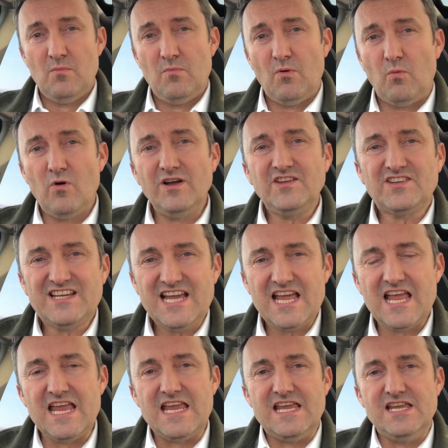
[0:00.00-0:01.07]
But what is
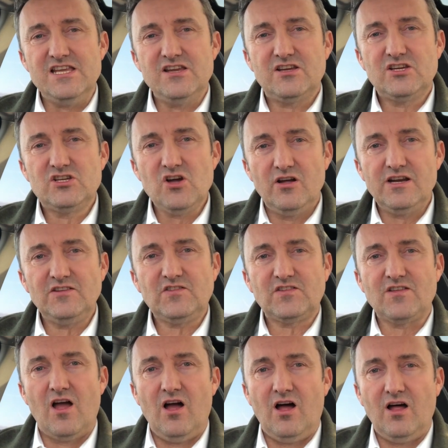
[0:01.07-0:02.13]
key, you've got to
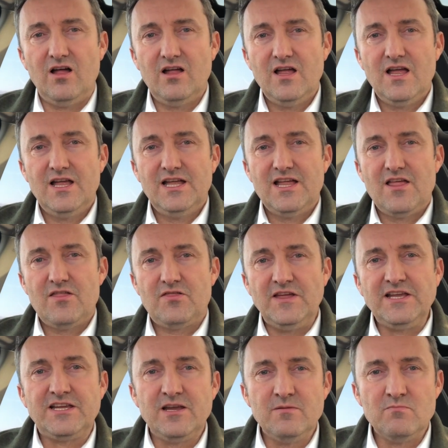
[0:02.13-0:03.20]
start
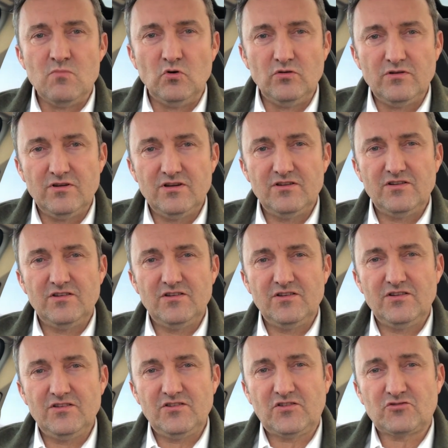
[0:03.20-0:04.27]
thinking more
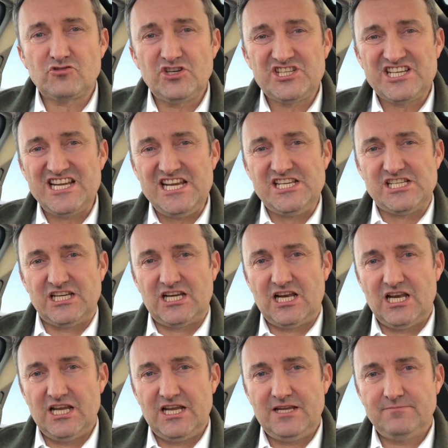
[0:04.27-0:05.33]

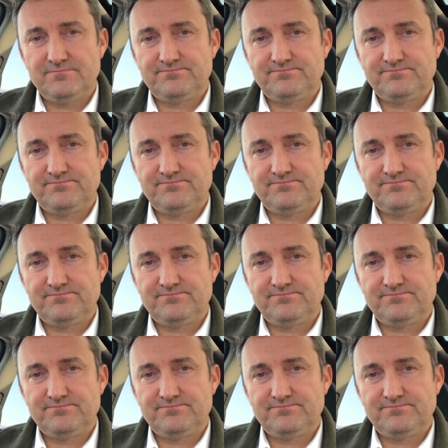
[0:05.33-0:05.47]
strategically.